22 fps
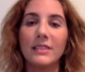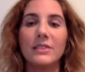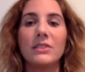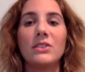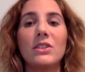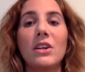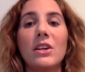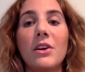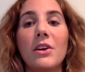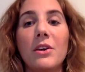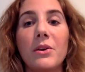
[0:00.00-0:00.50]

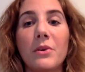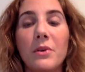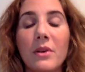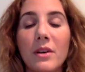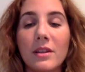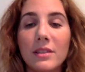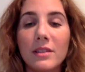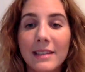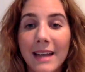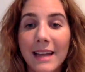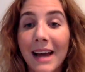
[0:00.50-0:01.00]
So
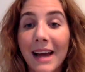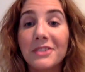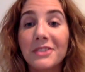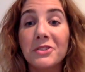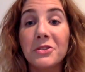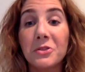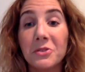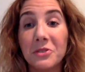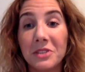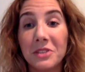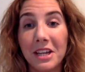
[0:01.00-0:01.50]

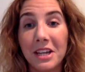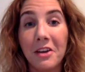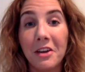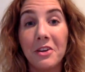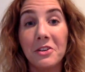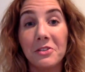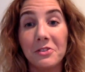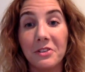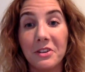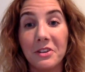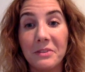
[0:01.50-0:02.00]
natural
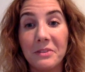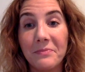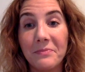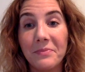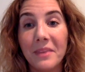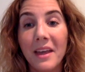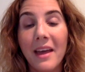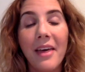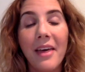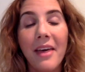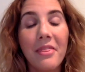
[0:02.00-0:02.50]
deodorant,
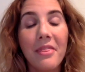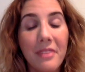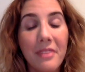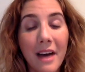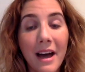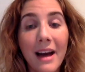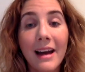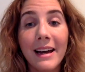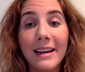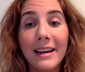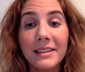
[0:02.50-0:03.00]

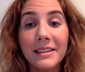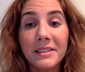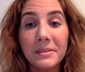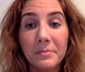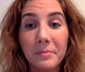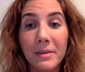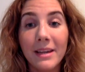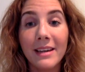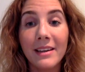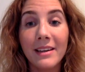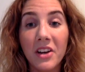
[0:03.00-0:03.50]
that has
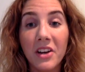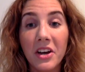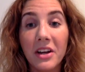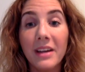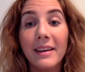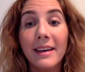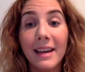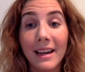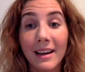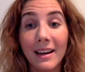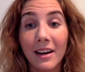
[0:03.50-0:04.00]
been a
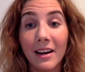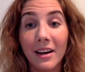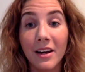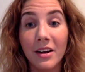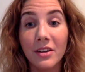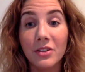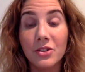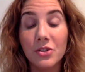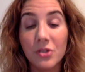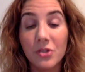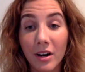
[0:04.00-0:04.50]

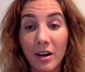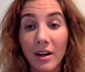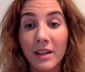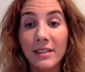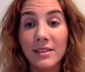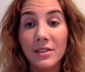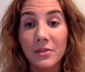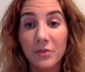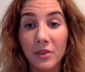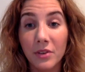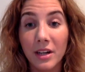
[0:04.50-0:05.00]
killer, trying
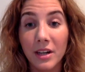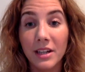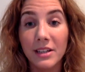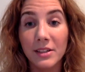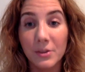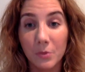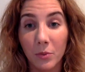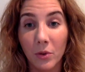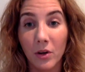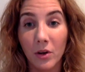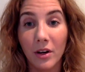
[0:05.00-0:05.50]
to
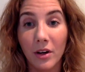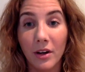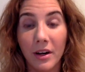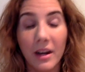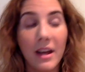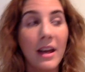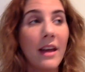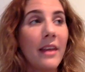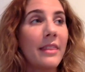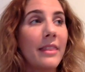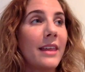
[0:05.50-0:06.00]
find one
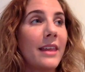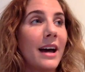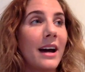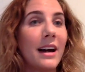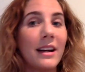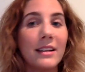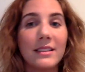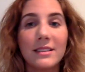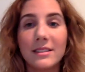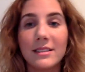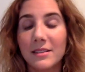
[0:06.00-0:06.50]

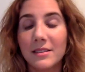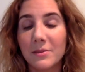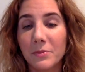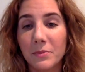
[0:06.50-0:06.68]
that,